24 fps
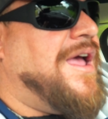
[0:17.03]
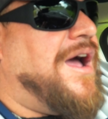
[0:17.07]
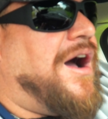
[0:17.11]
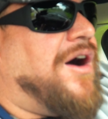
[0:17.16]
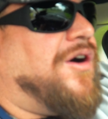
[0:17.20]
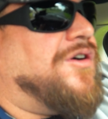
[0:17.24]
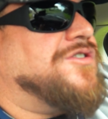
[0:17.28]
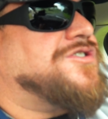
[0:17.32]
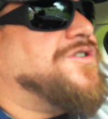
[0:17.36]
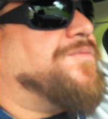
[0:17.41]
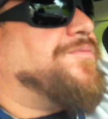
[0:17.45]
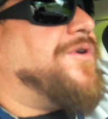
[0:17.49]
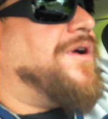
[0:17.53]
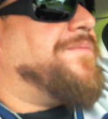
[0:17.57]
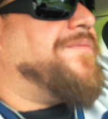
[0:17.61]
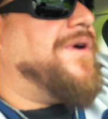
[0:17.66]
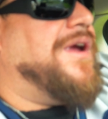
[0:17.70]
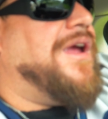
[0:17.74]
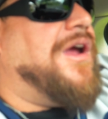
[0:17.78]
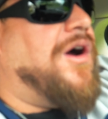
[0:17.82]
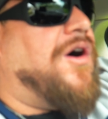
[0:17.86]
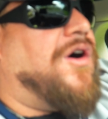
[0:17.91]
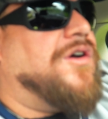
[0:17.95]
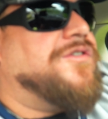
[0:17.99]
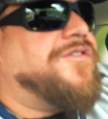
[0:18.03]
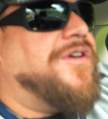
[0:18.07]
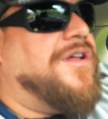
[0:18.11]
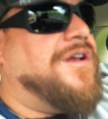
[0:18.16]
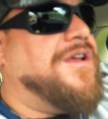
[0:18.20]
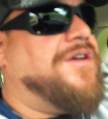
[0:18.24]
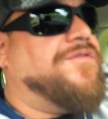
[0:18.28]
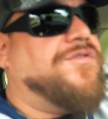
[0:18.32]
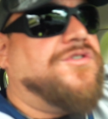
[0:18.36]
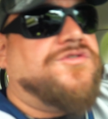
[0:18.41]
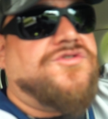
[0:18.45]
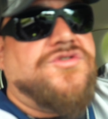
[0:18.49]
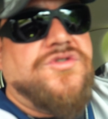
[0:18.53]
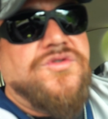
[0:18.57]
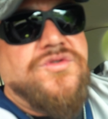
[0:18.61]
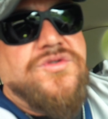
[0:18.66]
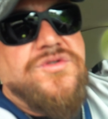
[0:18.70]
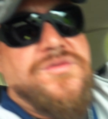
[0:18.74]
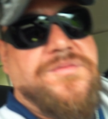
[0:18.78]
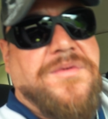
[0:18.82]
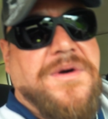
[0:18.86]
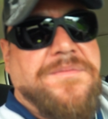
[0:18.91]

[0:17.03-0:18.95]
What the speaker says: I also brought my Autel Evo 2.